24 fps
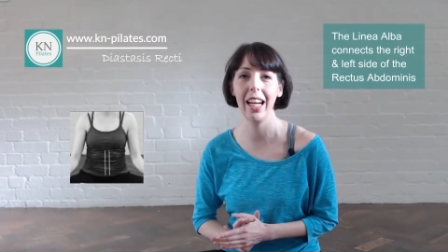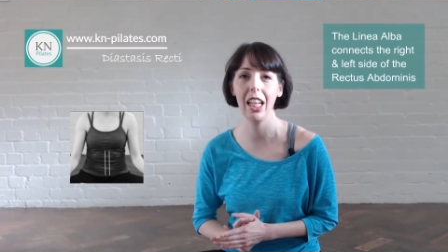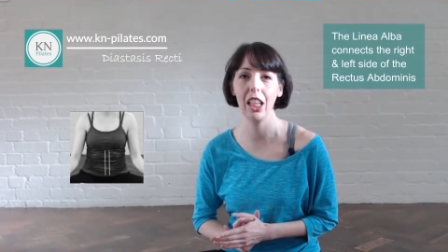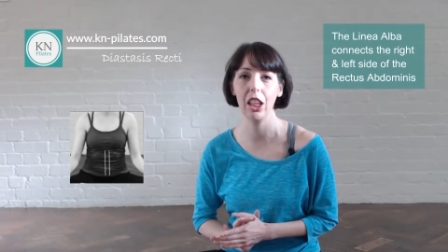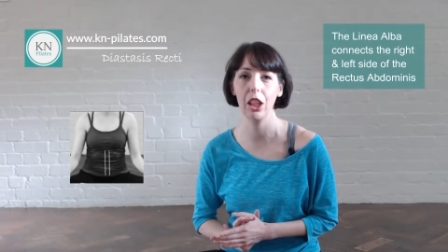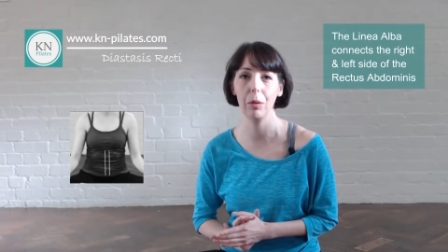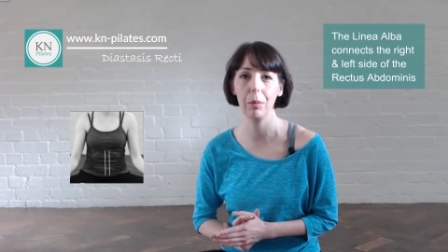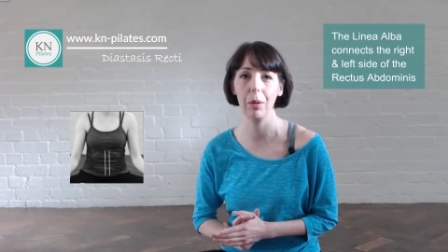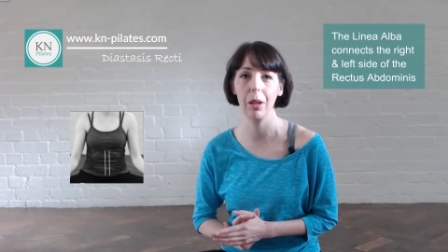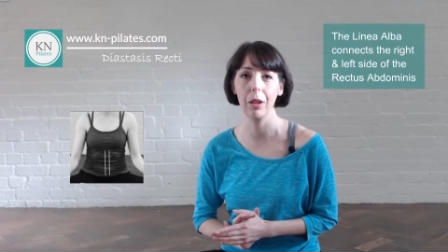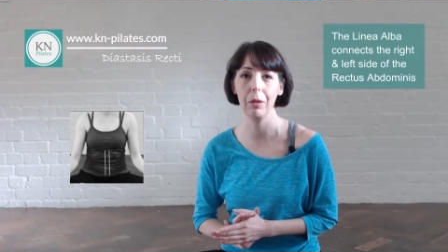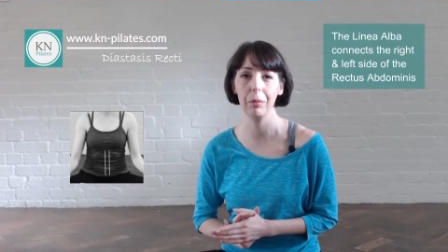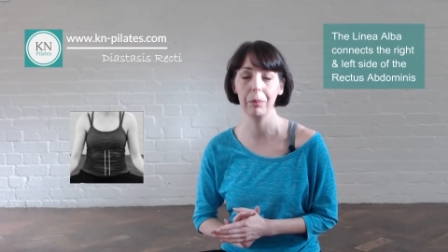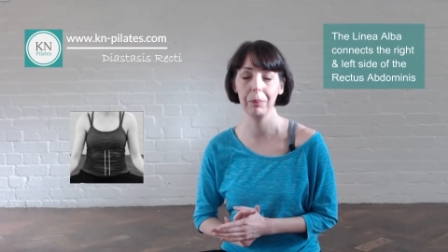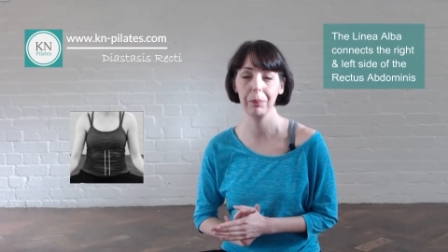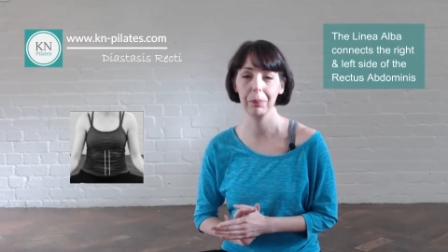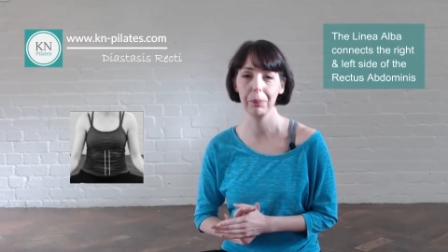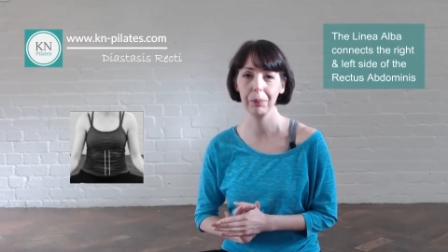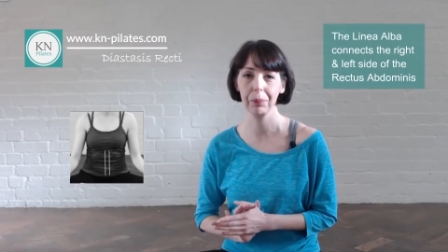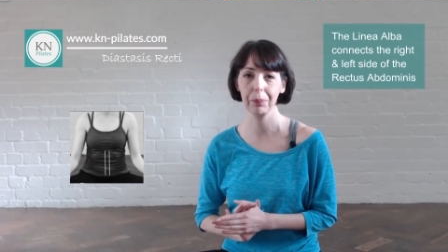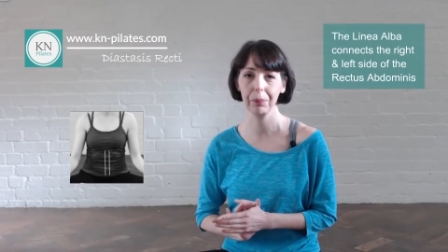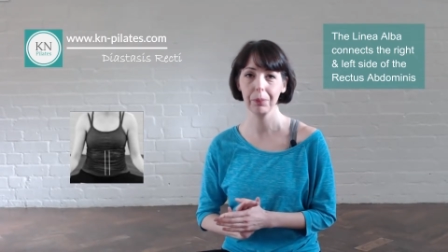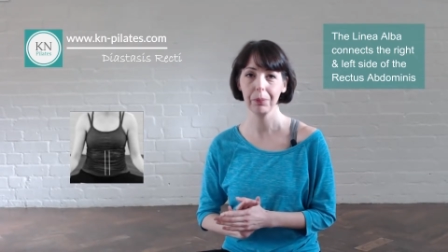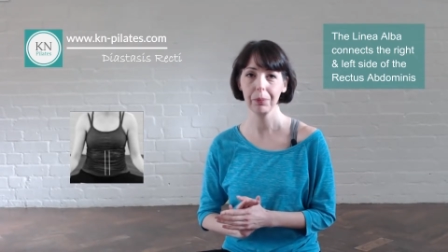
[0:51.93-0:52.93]
alba.
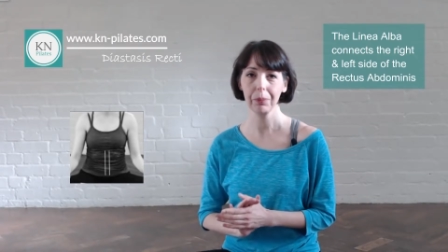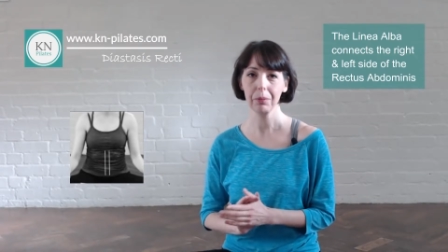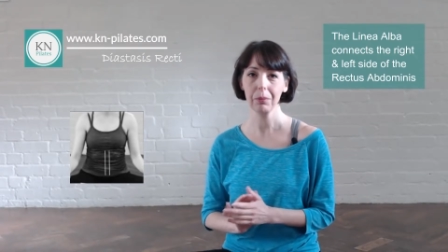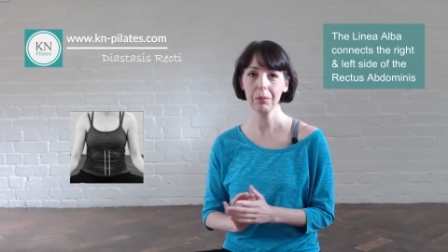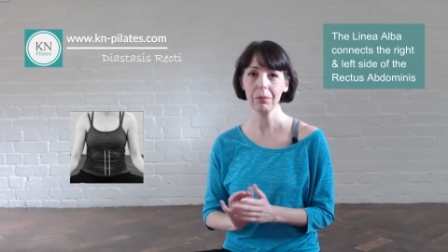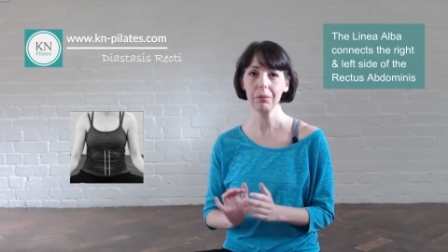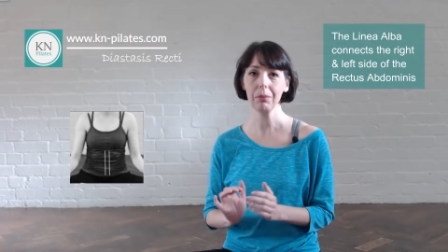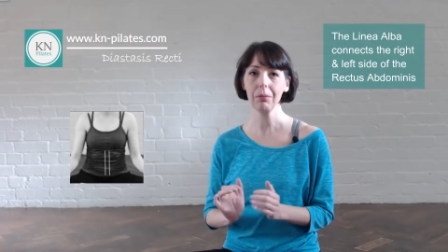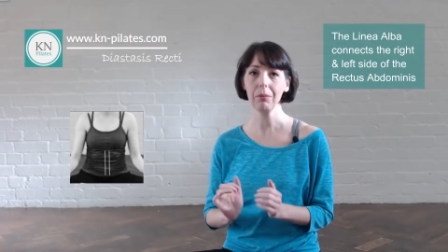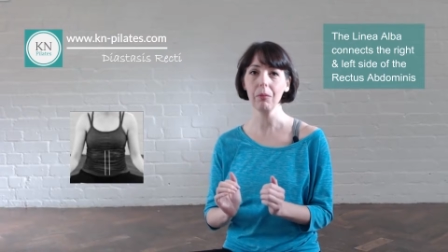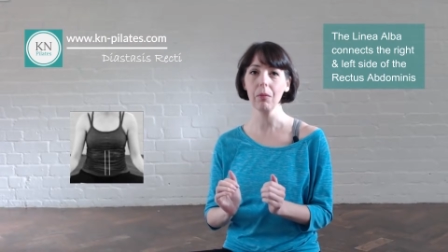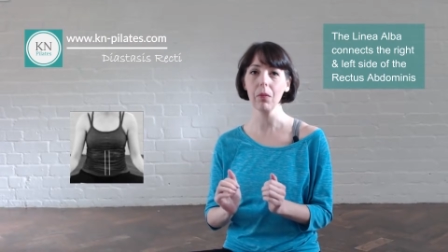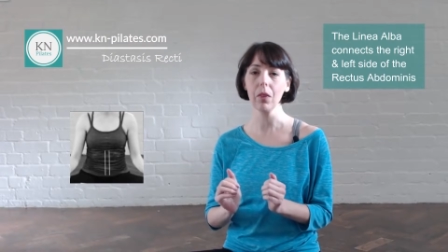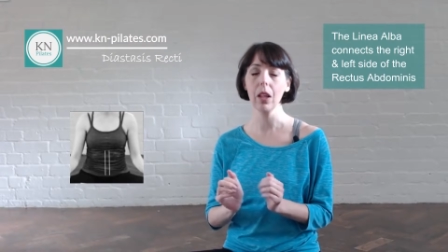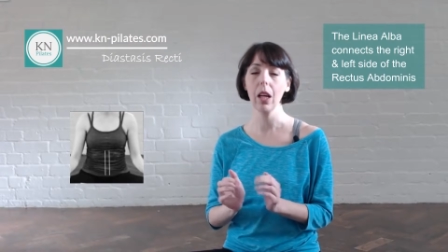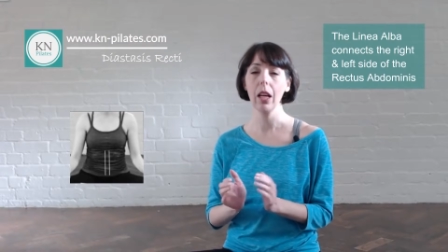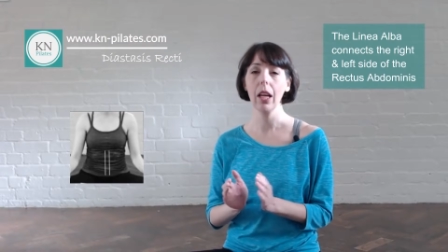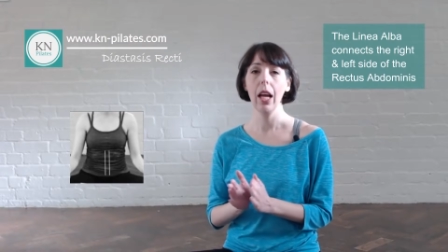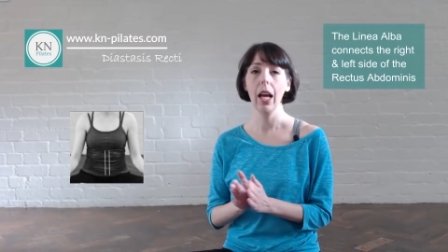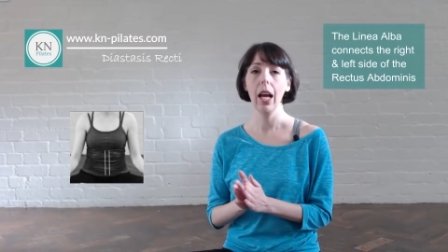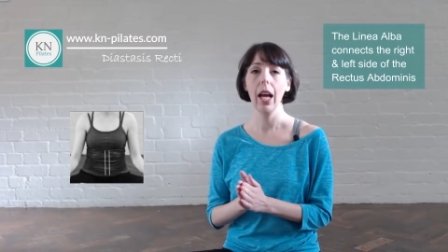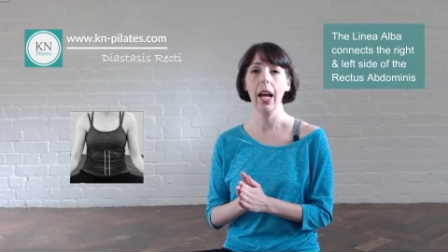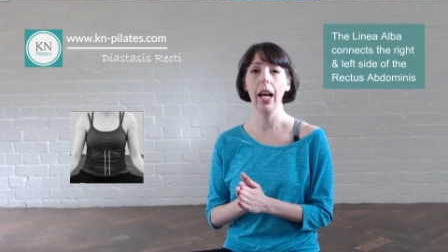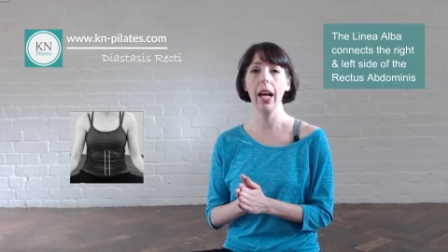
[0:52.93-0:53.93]

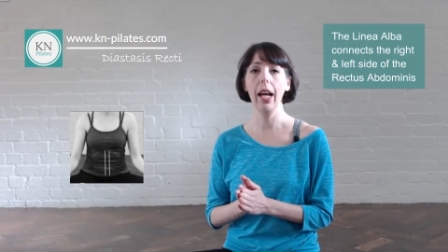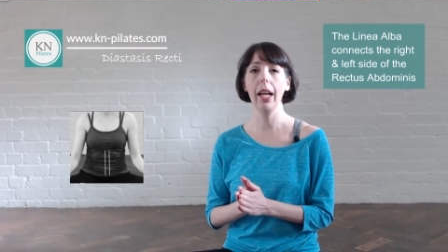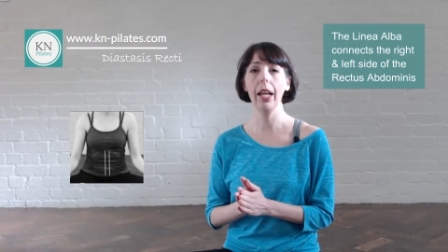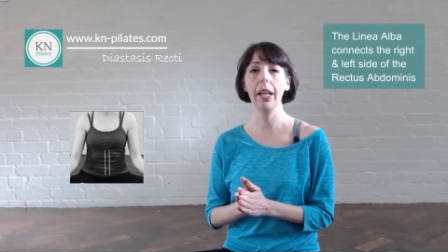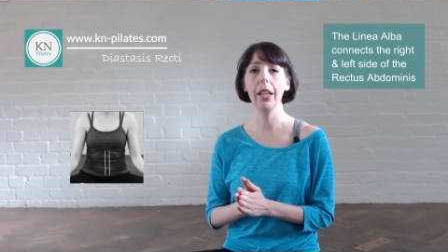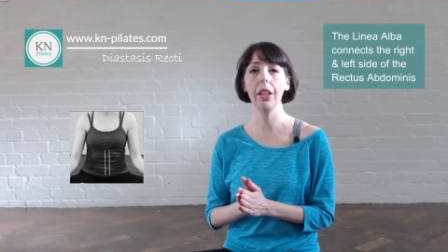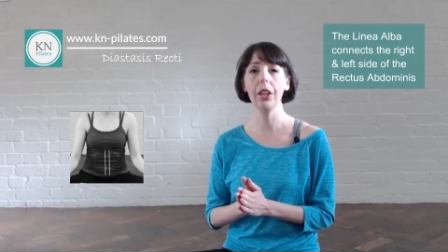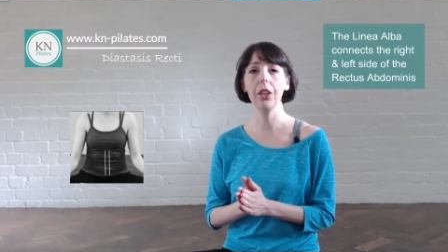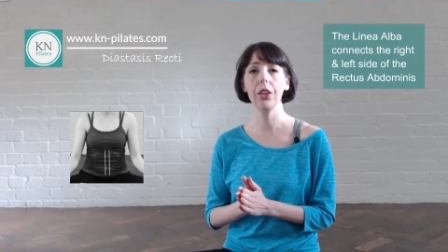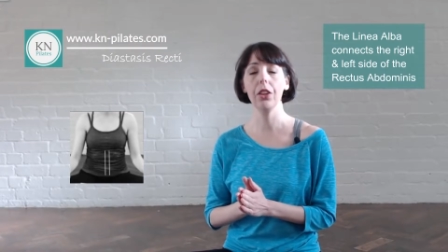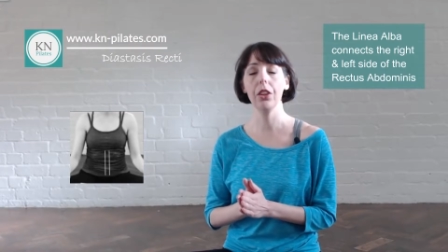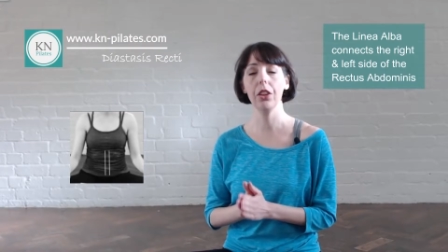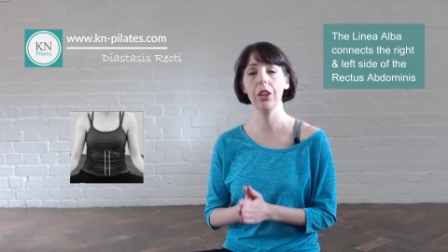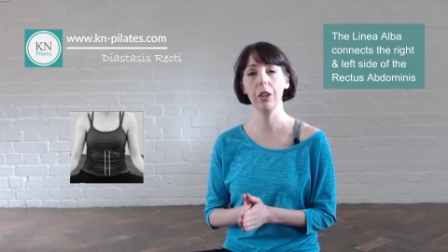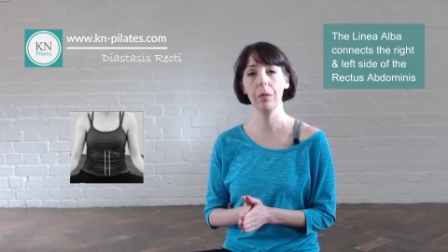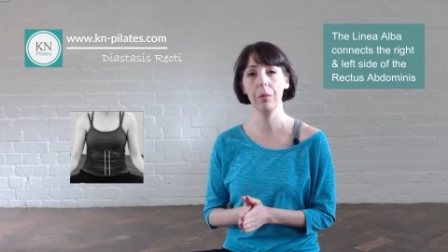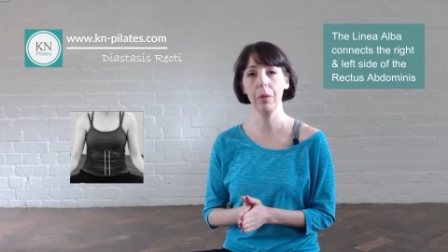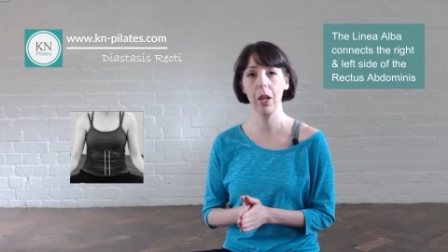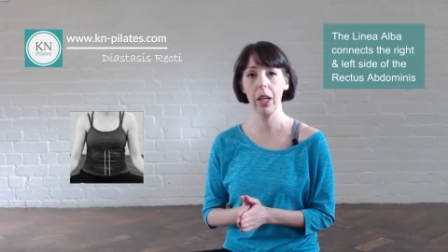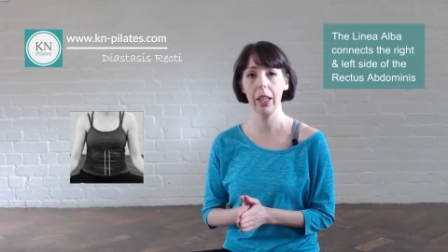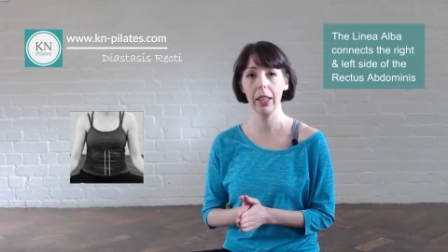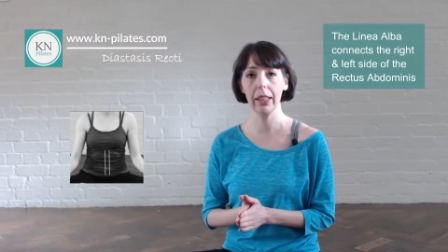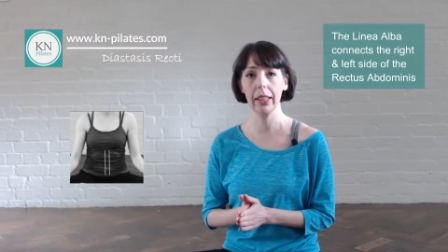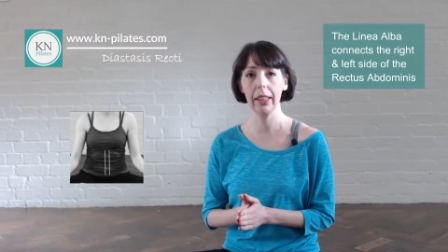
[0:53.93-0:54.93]
And during
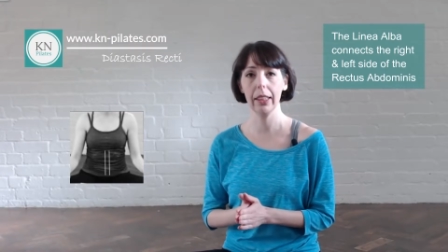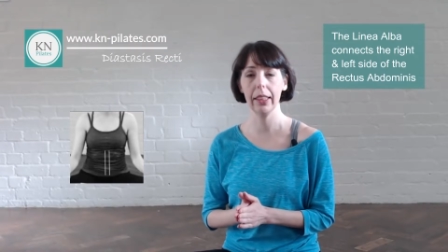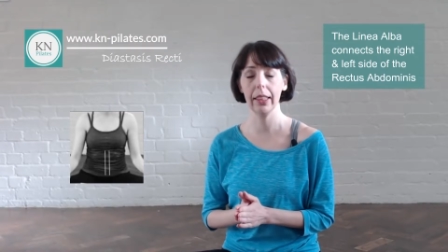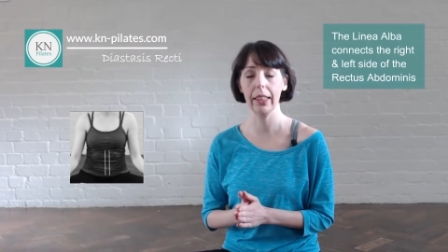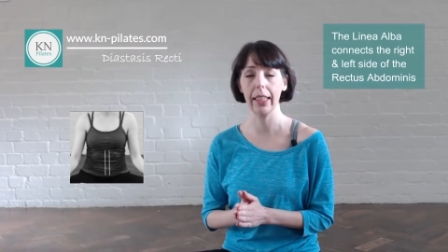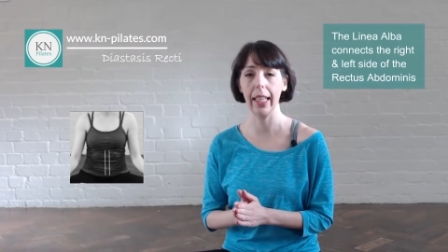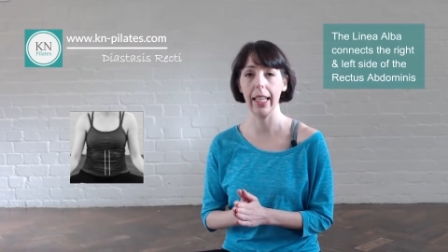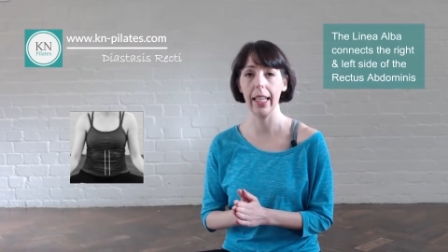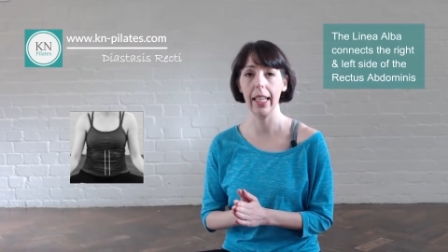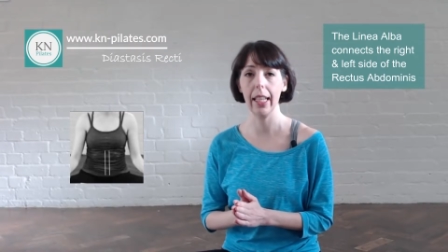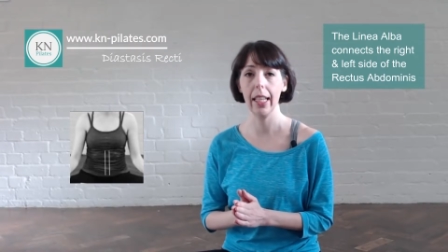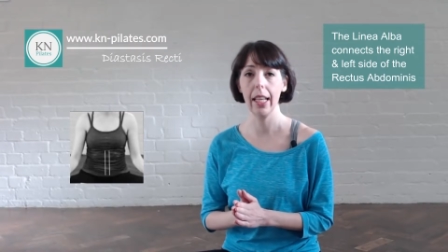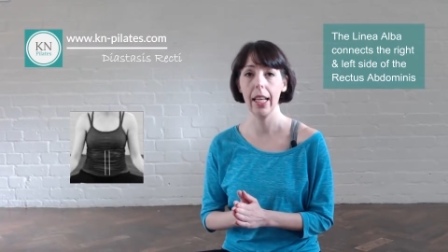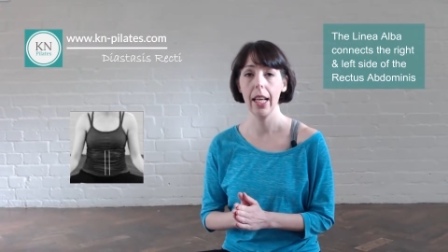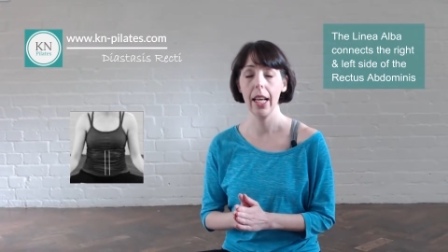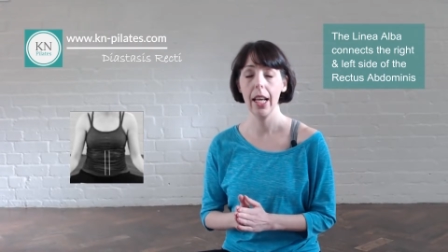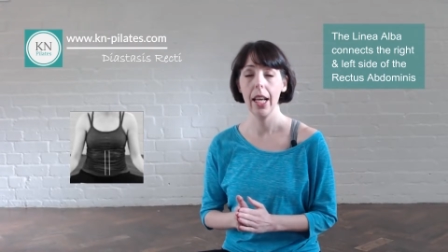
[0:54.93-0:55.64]
pregnancy,